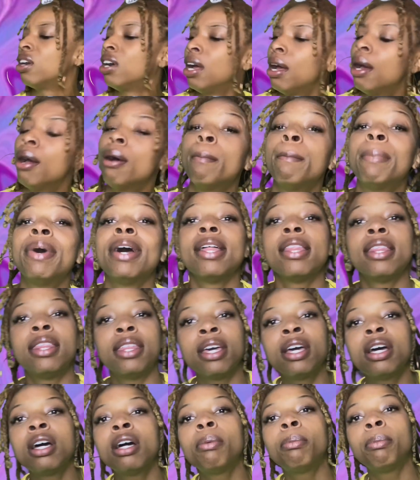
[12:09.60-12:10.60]
But
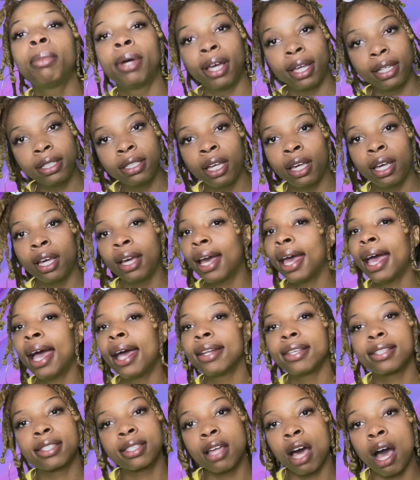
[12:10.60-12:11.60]
them, yeah, I had to
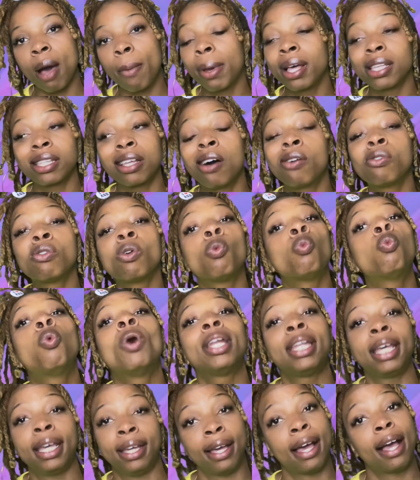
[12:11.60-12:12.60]
stop because I don't know what
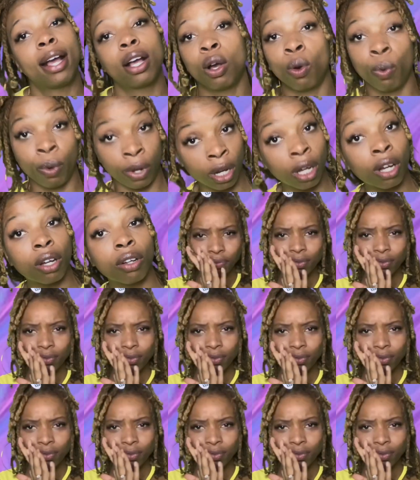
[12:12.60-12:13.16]
they got going on.